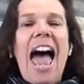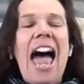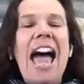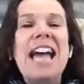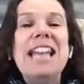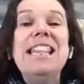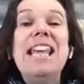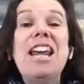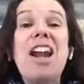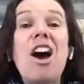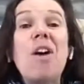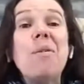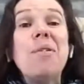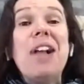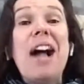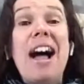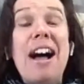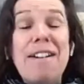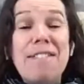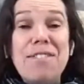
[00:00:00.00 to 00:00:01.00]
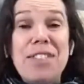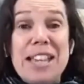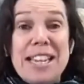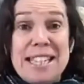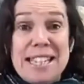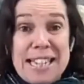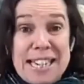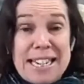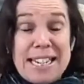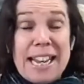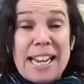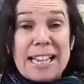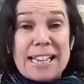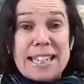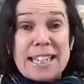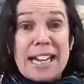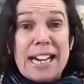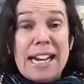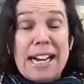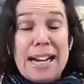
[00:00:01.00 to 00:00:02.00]
And then I will have these index
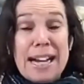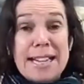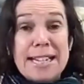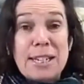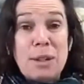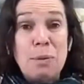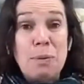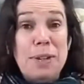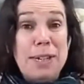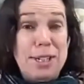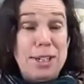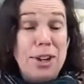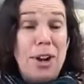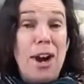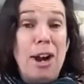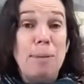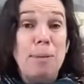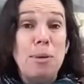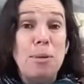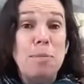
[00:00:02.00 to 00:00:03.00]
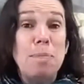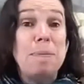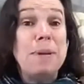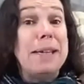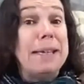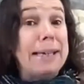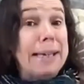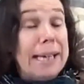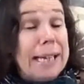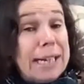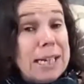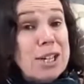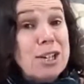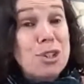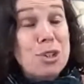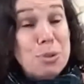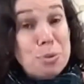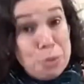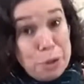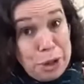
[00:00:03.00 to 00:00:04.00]
cards, which I will begin
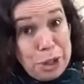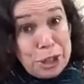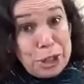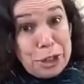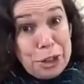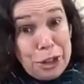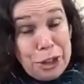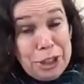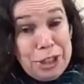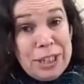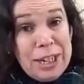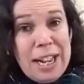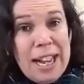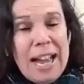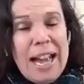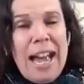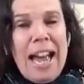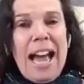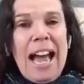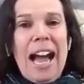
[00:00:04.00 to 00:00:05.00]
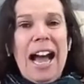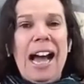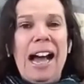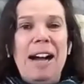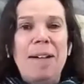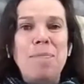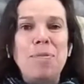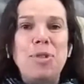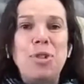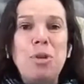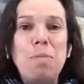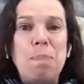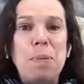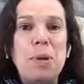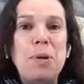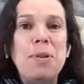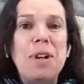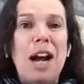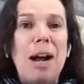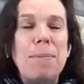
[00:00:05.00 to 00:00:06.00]
to work on to
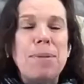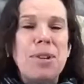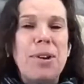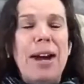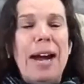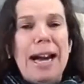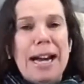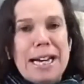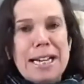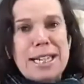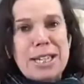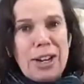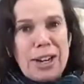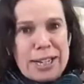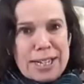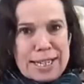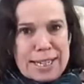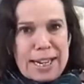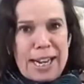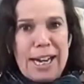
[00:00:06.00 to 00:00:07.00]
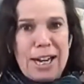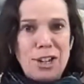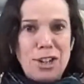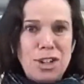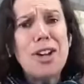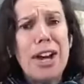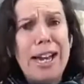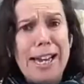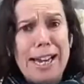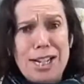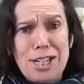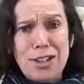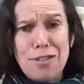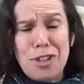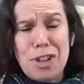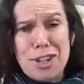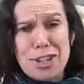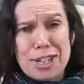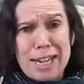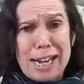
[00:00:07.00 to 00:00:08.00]
build up. So as I start to dye each of
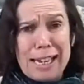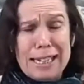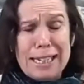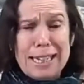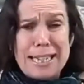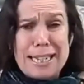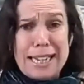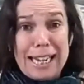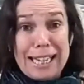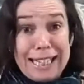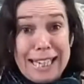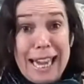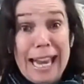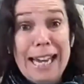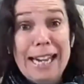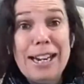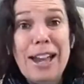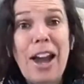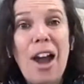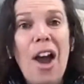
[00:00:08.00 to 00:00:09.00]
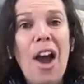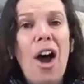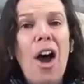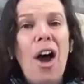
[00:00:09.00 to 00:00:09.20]
those colors again,